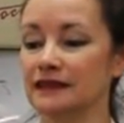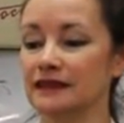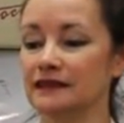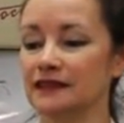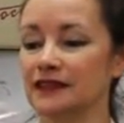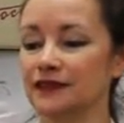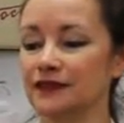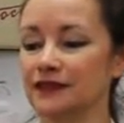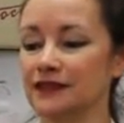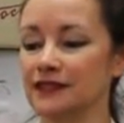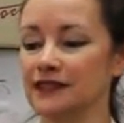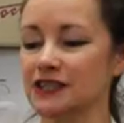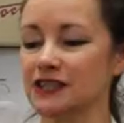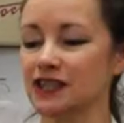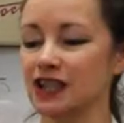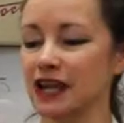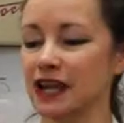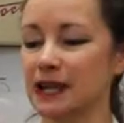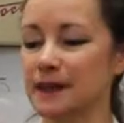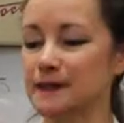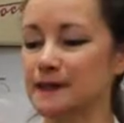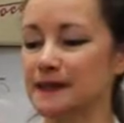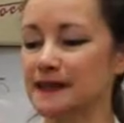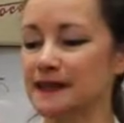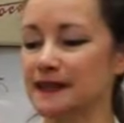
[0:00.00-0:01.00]
different
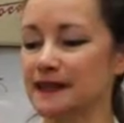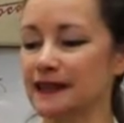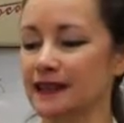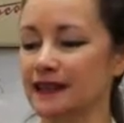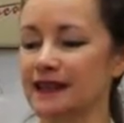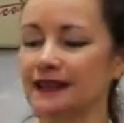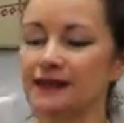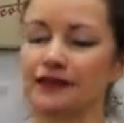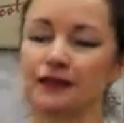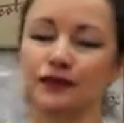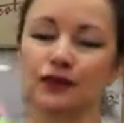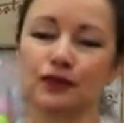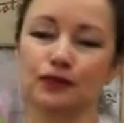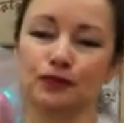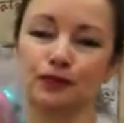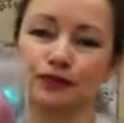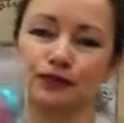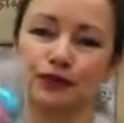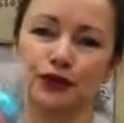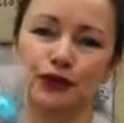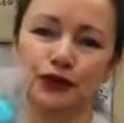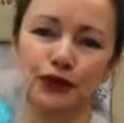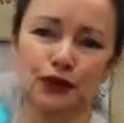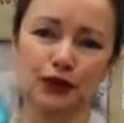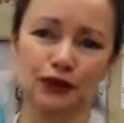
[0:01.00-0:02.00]
shapes and
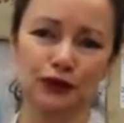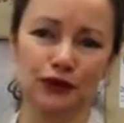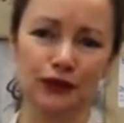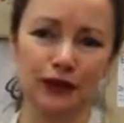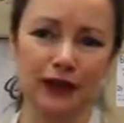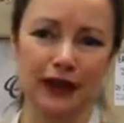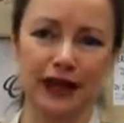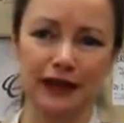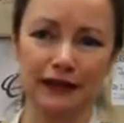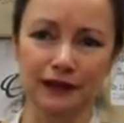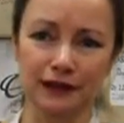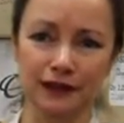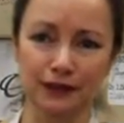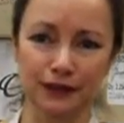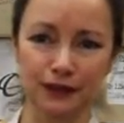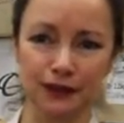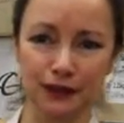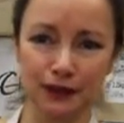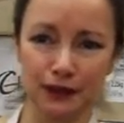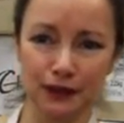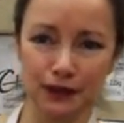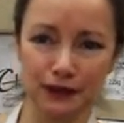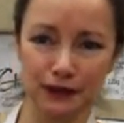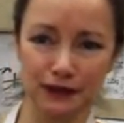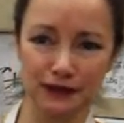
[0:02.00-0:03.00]
beautiful coloured
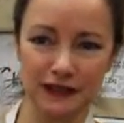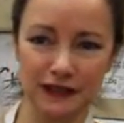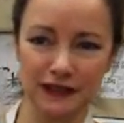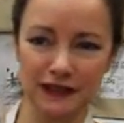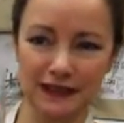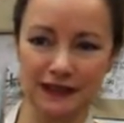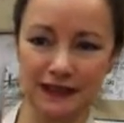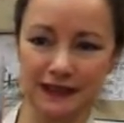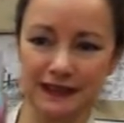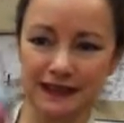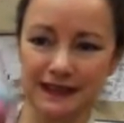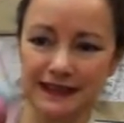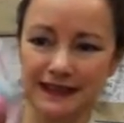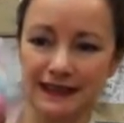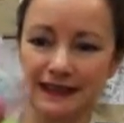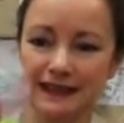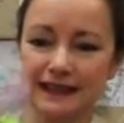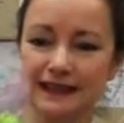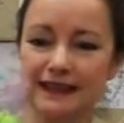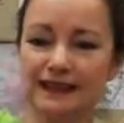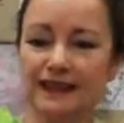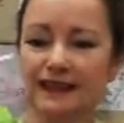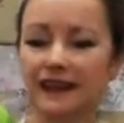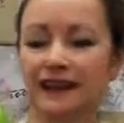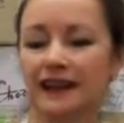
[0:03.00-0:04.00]
foils as you can
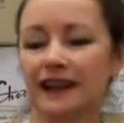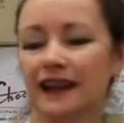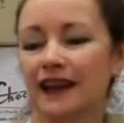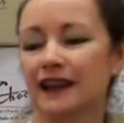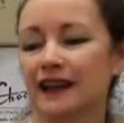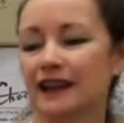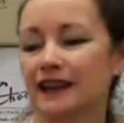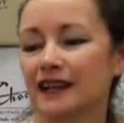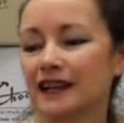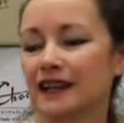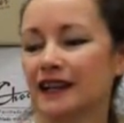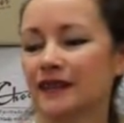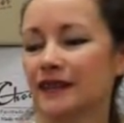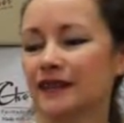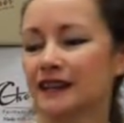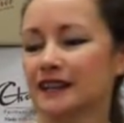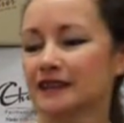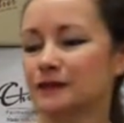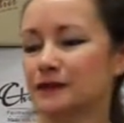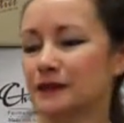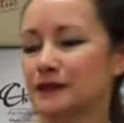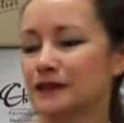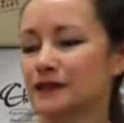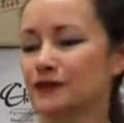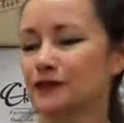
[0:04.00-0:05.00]
see. And this
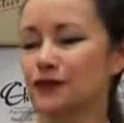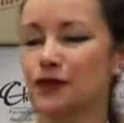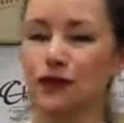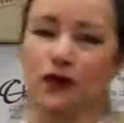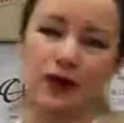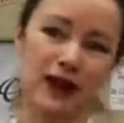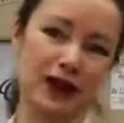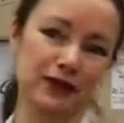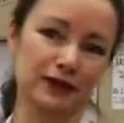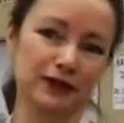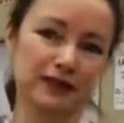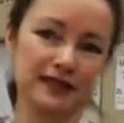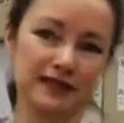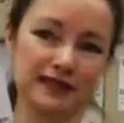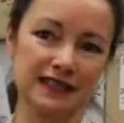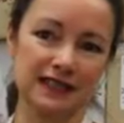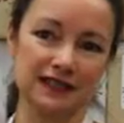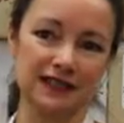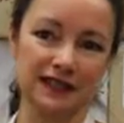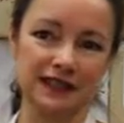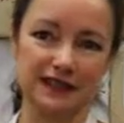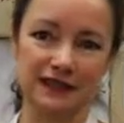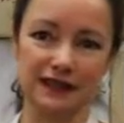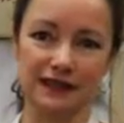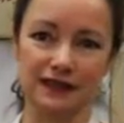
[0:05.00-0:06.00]
one's
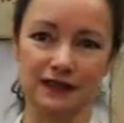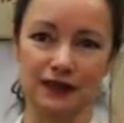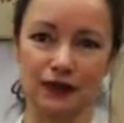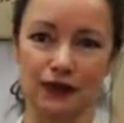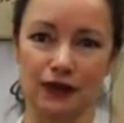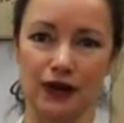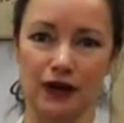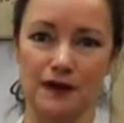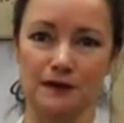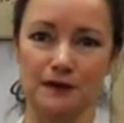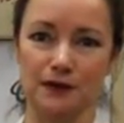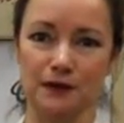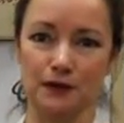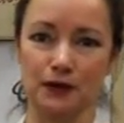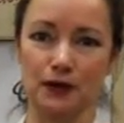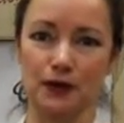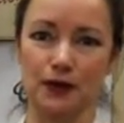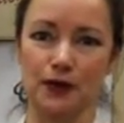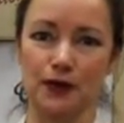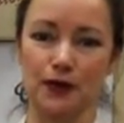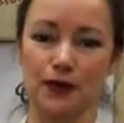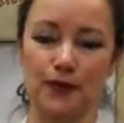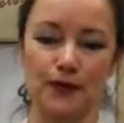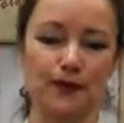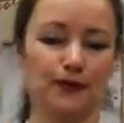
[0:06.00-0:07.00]
476 grams worth.
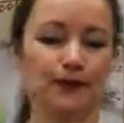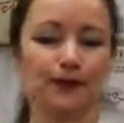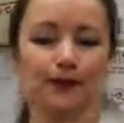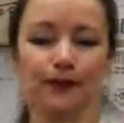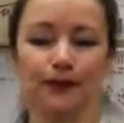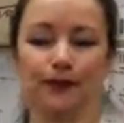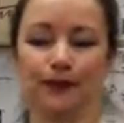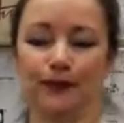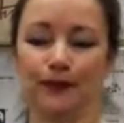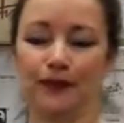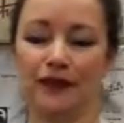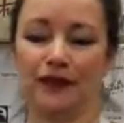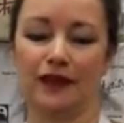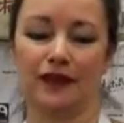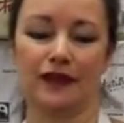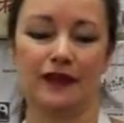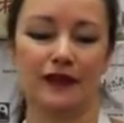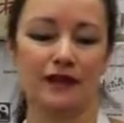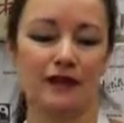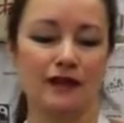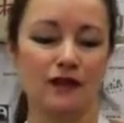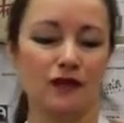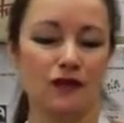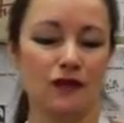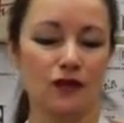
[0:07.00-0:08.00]

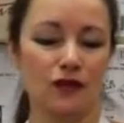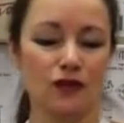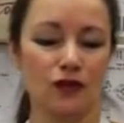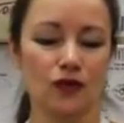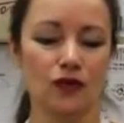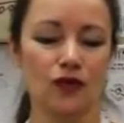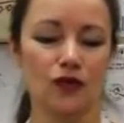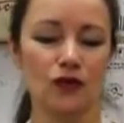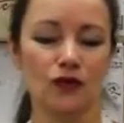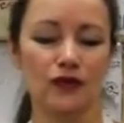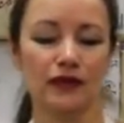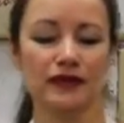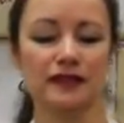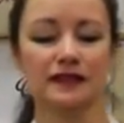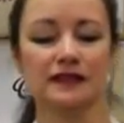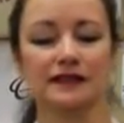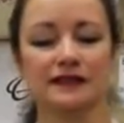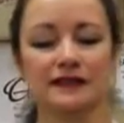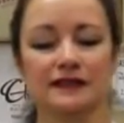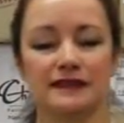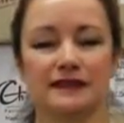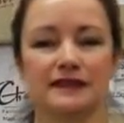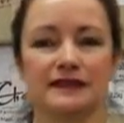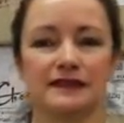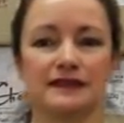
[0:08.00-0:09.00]
Or oh, there's a
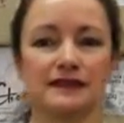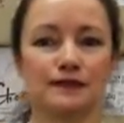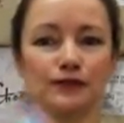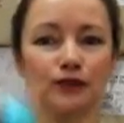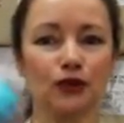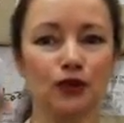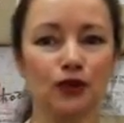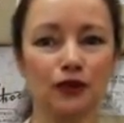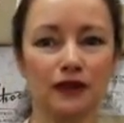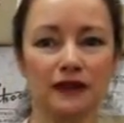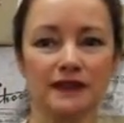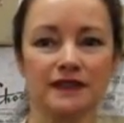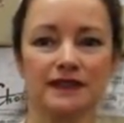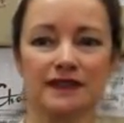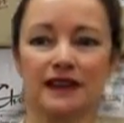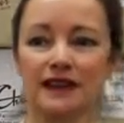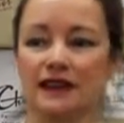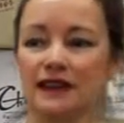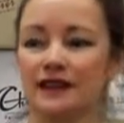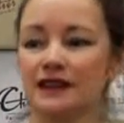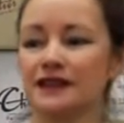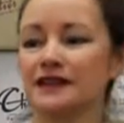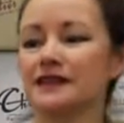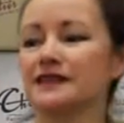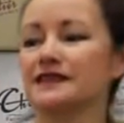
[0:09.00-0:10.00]
smaller
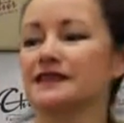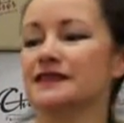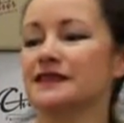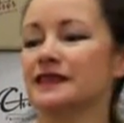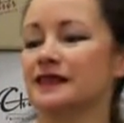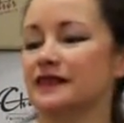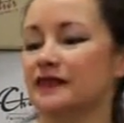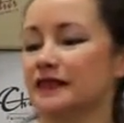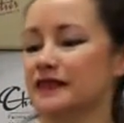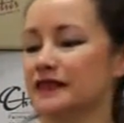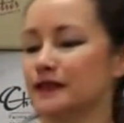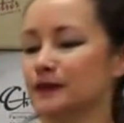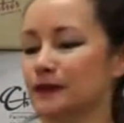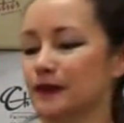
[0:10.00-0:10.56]
size. This